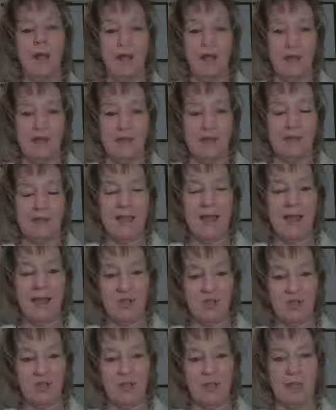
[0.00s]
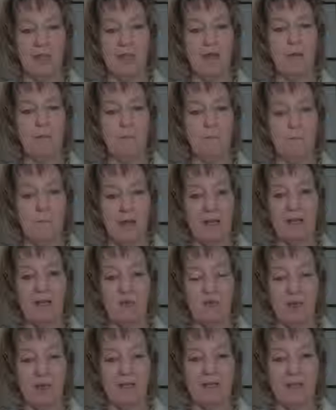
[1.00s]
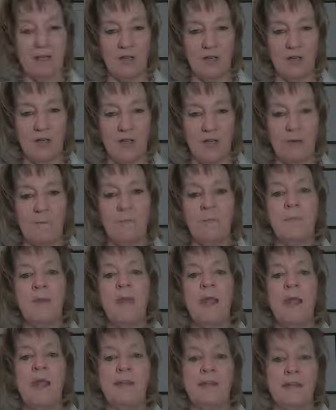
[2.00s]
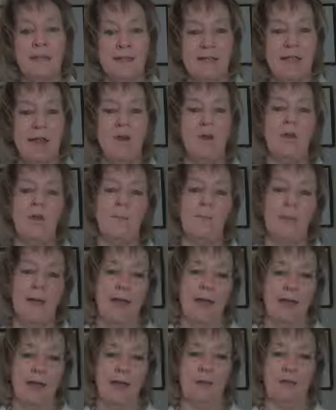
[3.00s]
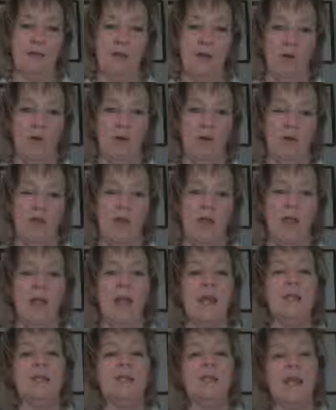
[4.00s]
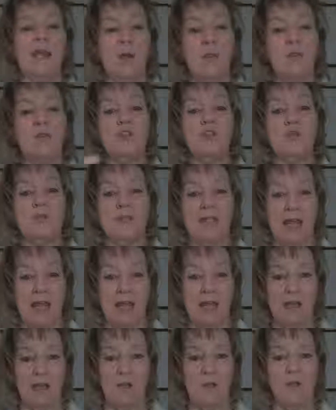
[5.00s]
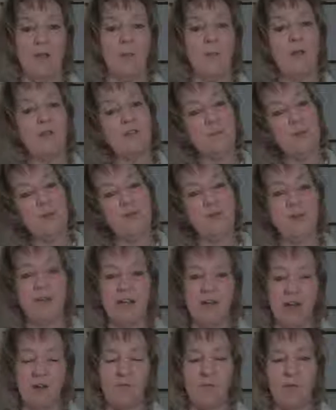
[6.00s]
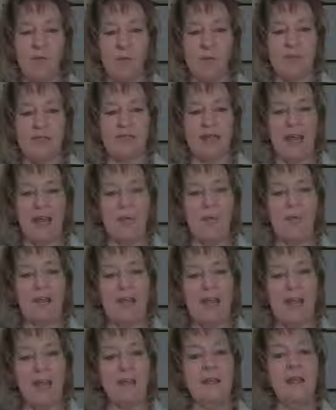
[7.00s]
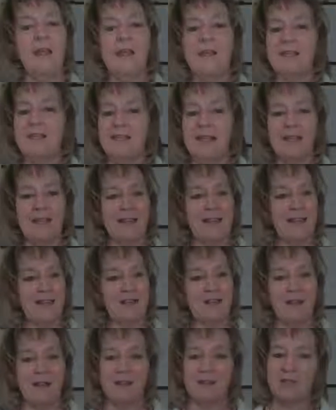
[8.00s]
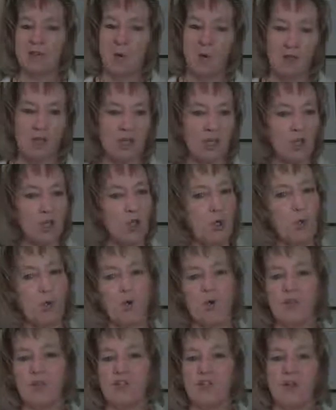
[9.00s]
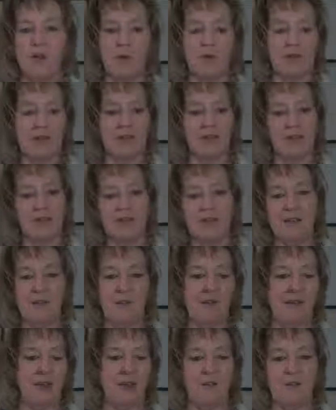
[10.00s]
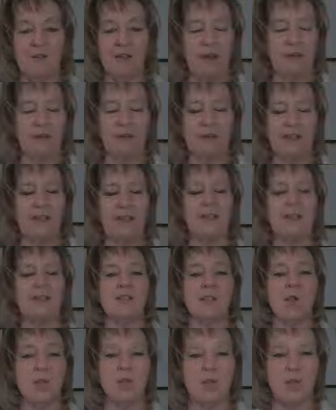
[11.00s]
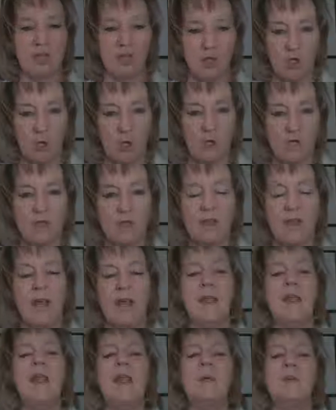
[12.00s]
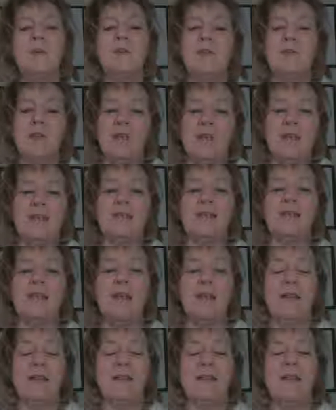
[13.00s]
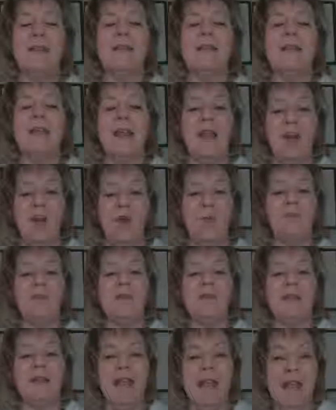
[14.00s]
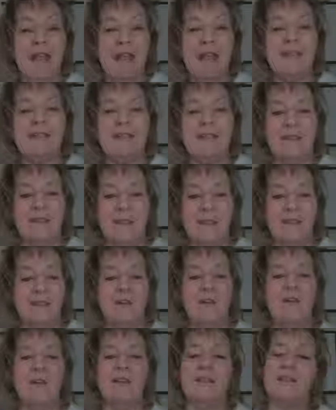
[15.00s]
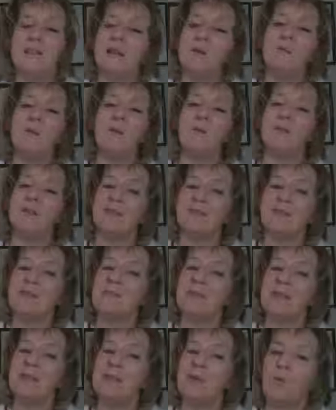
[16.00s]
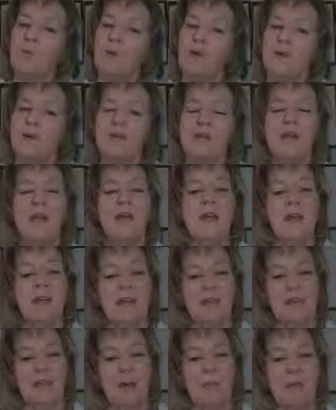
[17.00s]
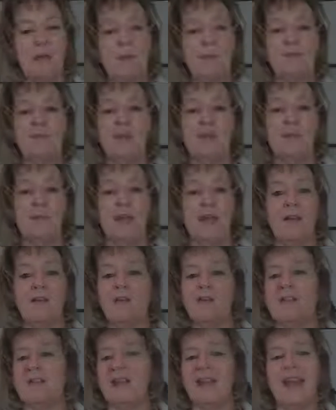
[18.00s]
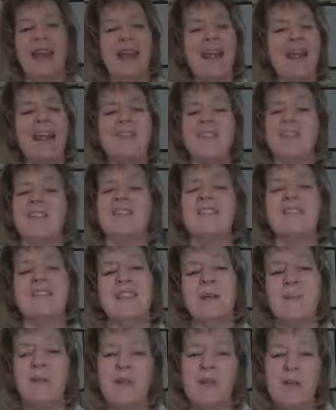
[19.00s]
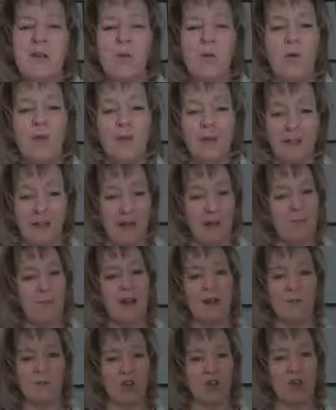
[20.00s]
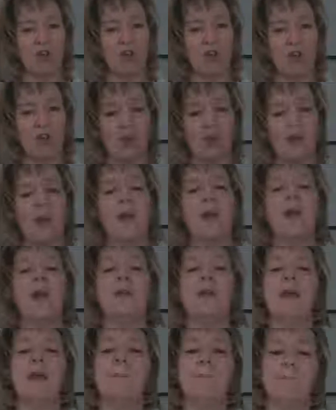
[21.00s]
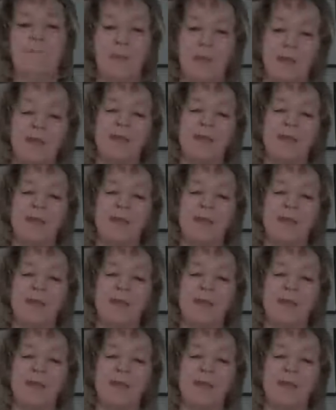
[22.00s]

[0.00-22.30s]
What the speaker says: guys actually meet the criteria and can now come back out there and say what you say. Okay, we have to be very careful what we say. We can't say that it totally cures, you know, because you can never say that it totally cures, okay? But you can say that it helps and it aids in this, all right? Same thing with the CBD oils, is that people are coming out there saying, hey, I took this CBD oil and I'm not cured. Okay,